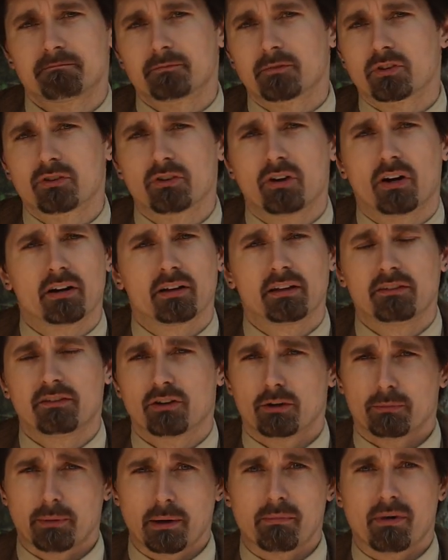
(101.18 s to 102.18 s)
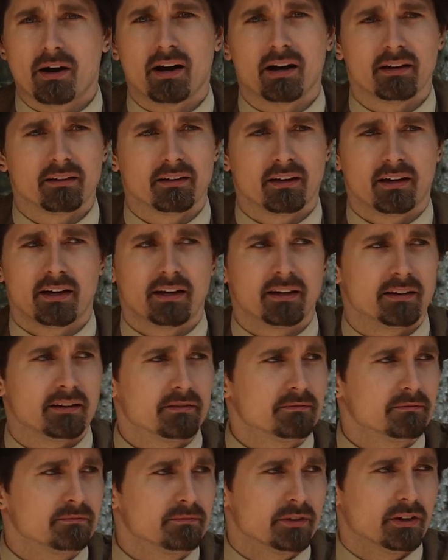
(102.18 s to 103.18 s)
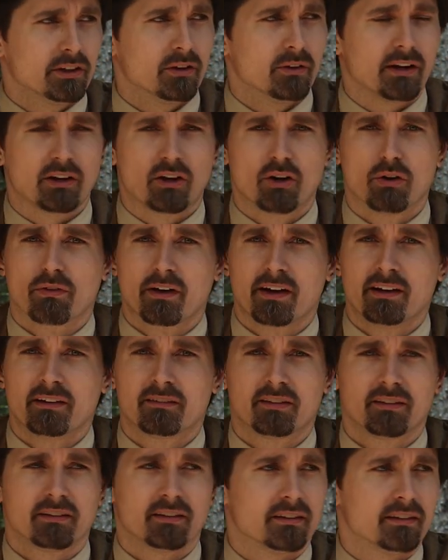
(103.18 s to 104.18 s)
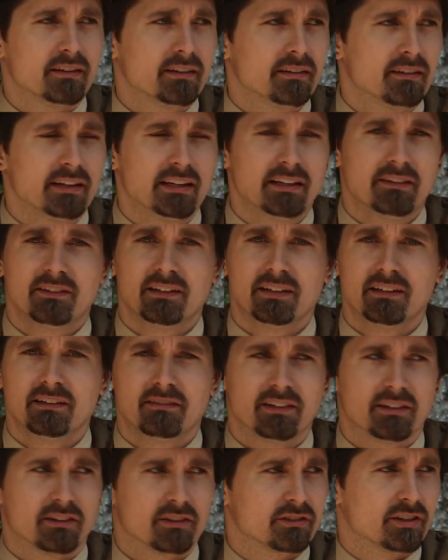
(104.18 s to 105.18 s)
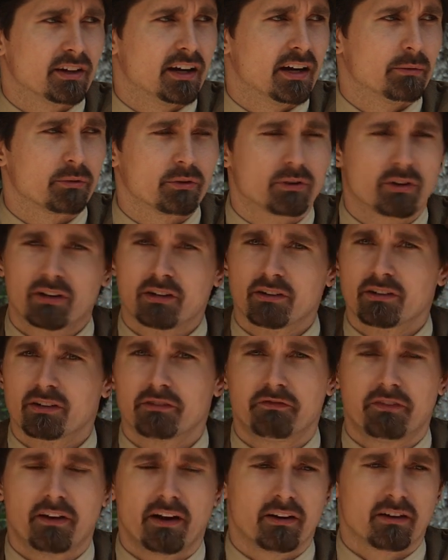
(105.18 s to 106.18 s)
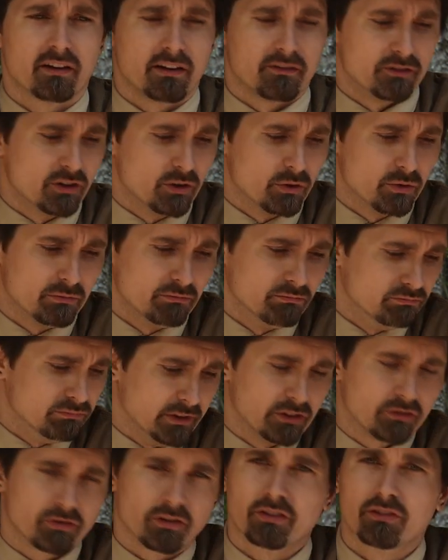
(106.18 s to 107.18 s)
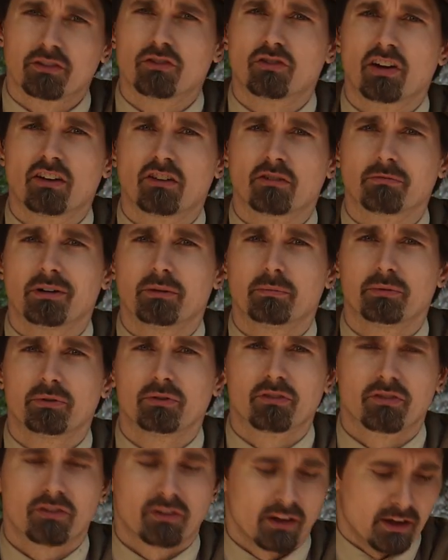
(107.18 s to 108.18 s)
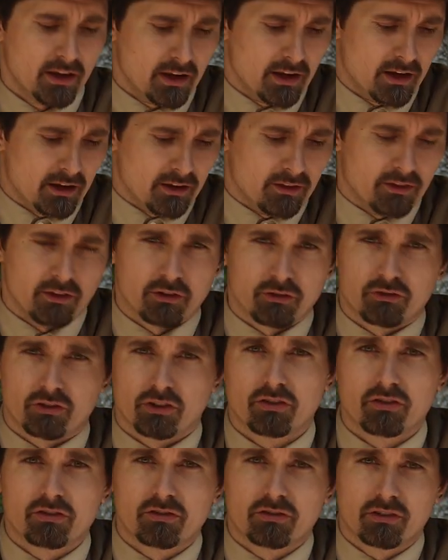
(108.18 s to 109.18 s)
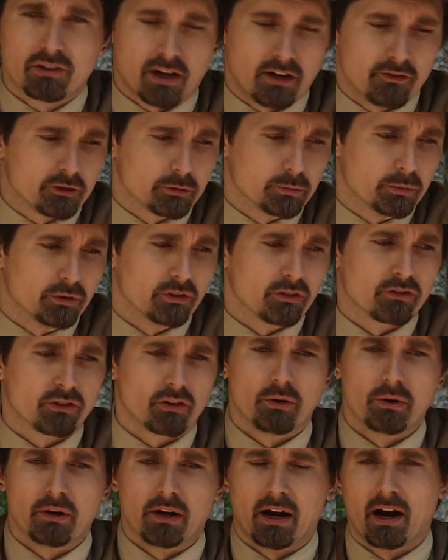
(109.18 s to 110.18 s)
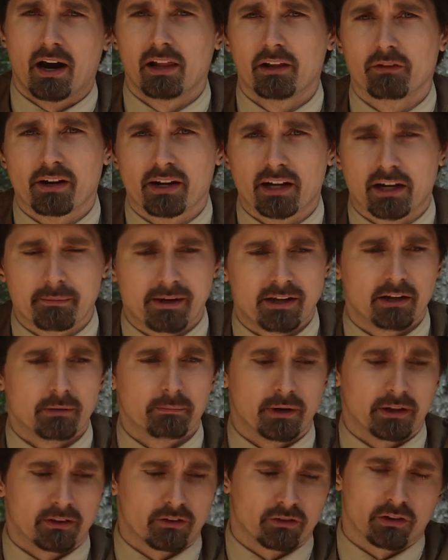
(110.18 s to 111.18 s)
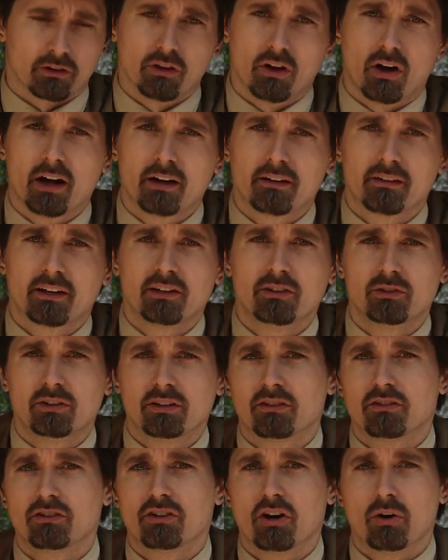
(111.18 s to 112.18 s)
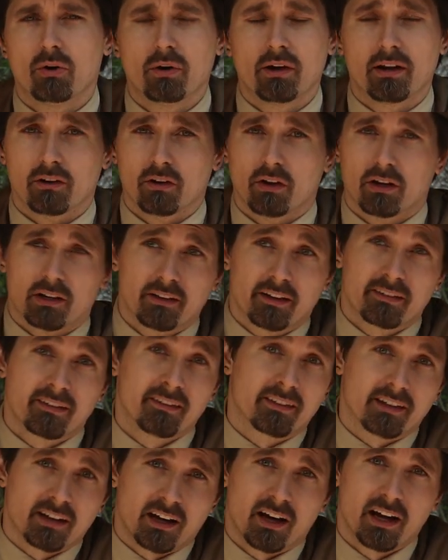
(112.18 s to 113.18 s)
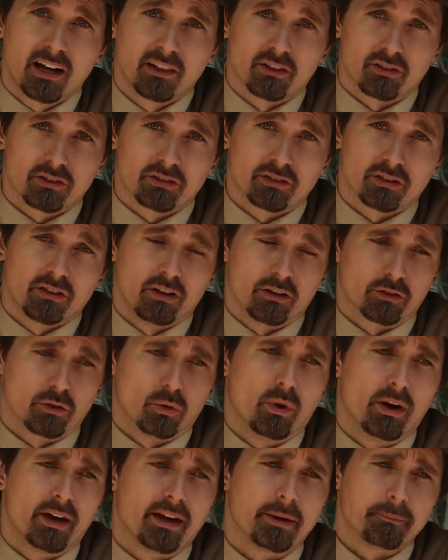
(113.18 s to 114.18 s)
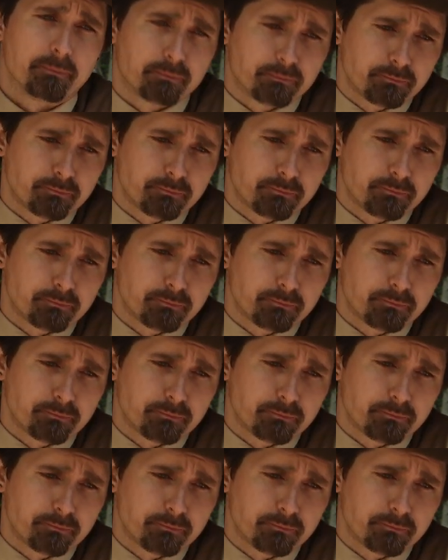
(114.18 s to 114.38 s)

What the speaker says: it's not even on my mind. I go right into the evening, dinner time, we're cooking around a fire. I have no interest in changing my boots. They're just comfortable, and so I highly recommend them, but there's a lot that you need to know and a lot of lessons that I learned along the way.